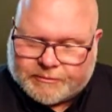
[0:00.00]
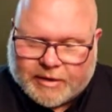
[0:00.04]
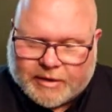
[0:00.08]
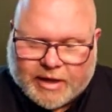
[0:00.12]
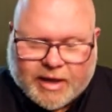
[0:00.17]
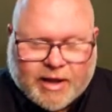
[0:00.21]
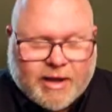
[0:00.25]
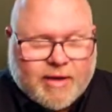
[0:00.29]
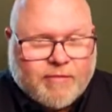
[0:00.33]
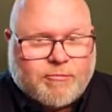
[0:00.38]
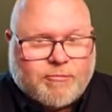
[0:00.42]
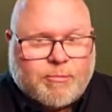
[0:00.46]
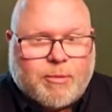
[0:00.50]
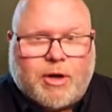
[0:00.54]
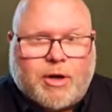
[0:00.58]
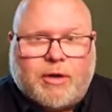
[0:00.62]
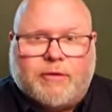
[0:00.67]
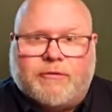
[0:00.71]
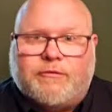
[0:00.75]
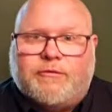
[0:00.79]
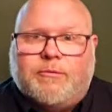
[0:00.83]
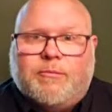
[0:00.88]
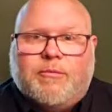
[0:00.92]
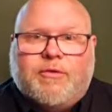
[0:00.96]
I have
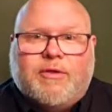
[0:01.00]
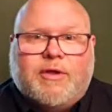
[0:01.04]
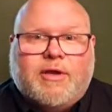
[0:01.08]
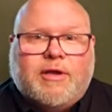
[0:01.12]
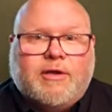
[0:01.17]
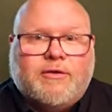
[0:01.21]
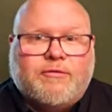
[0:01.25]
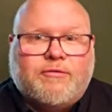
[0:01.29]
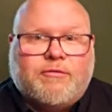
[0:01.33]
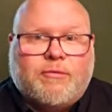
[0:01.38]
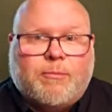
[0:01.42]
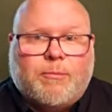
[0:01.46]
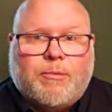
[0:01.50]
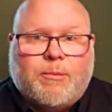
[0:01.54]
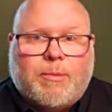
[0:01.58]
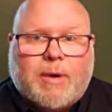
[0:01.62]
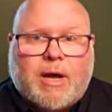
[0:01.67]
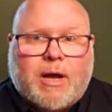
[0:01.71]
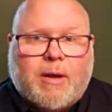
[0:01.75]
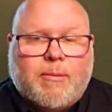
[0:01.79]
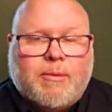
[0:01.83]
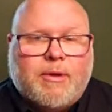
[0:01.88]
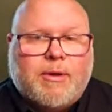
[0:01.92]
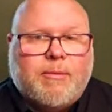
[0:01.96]
bought some things from
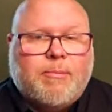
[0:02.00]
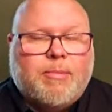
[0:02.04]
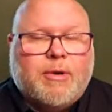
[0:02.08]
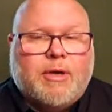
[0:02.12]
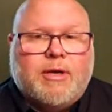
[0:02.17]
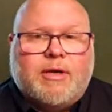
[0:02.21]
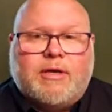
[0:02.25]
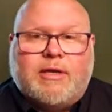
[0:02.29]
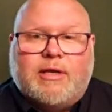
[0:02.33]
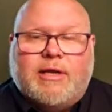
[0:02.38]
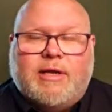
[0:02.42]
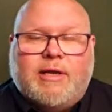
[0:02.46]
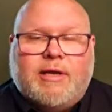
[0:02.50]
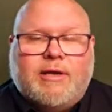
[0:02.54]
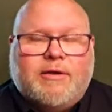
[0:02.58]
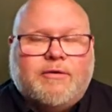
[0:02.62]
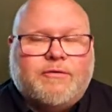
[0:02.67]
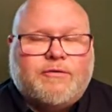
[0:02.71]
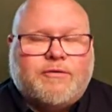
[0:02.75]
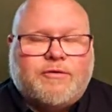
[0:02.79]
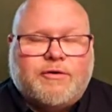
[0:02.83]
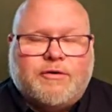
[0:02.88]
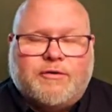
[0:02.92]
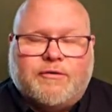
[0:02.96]
Bobby, but he
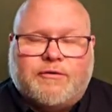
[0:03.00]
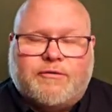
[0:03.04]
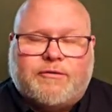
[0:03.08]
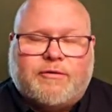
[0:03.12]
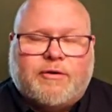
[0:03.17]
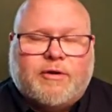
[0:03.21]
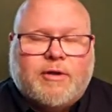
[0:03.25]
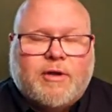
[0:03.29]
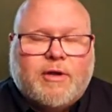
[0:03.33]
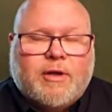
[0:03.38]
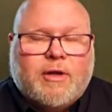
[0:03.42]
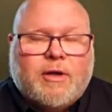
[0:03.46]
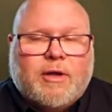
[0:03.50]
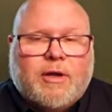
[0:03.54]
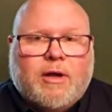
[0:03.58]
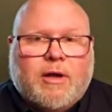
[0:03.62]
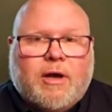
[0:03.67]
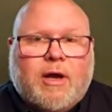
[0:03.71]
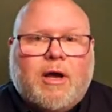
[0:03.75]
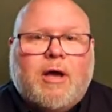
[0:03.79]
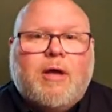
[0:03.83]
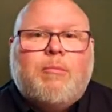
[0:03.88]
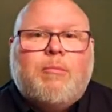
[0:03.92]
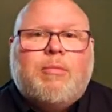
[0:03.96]
is just
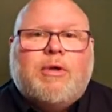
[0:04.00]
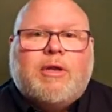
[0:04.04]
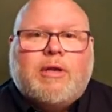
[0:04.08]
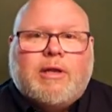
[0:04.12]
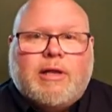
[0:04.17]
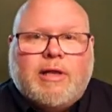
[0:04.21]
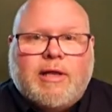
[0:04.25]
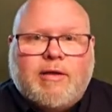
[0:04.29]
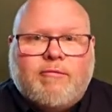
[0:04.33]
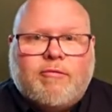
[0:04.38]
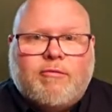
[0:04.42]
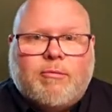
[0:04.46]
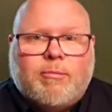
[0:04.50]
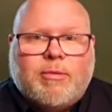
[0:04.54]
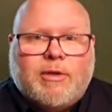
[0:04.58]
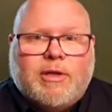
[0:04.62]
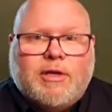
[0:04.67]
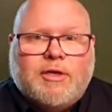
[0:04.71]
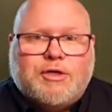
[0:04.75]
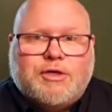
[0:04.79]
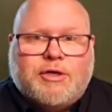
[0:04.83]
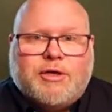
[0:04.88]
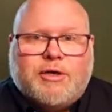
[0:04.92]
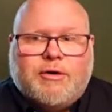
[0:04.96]

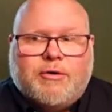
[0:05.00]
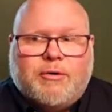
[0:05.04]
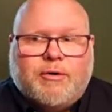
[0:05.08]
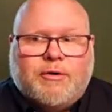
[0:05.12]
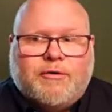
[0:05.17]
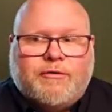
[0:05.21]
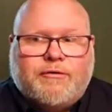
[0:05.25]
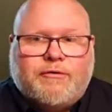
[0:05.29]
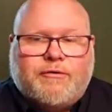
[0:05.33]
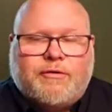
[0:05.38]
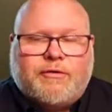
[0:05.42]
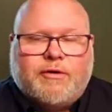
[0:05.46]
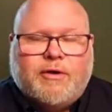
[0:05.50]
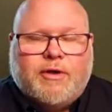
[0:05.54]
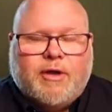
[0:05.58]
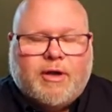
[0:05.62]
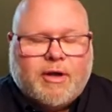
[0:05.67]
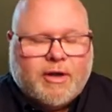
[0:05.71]
unbelievably generous.